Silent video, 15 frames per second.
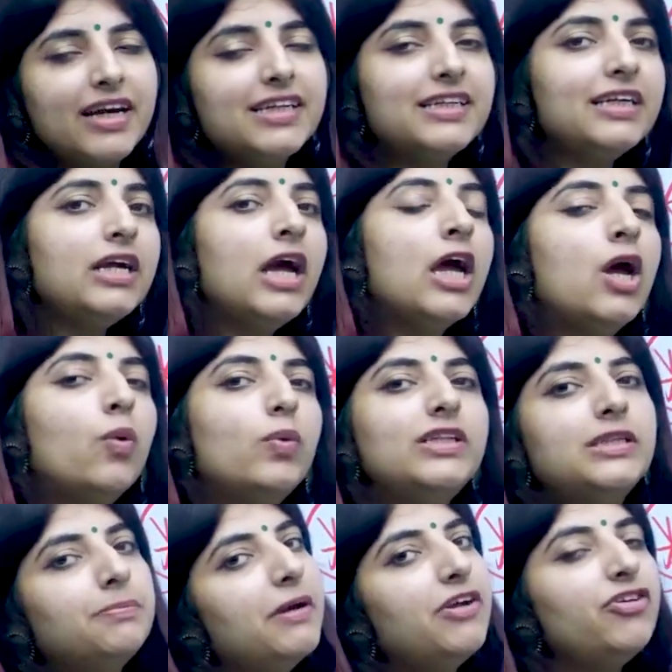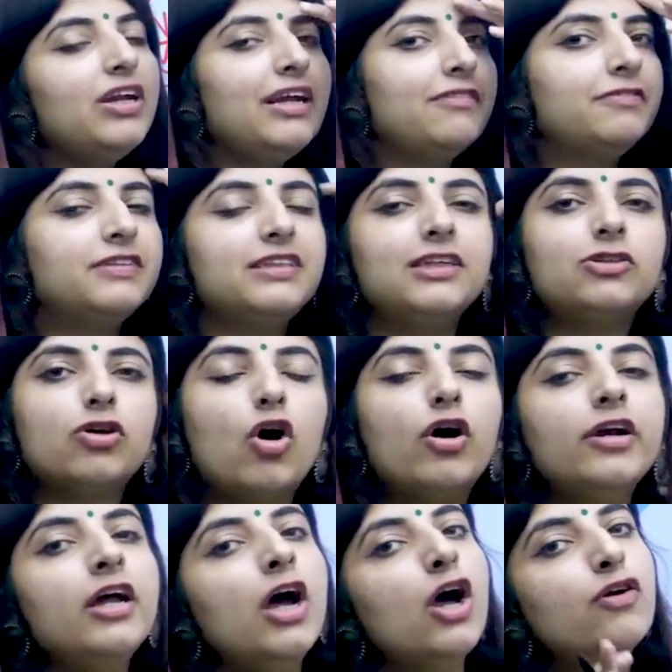writing with special emphasis on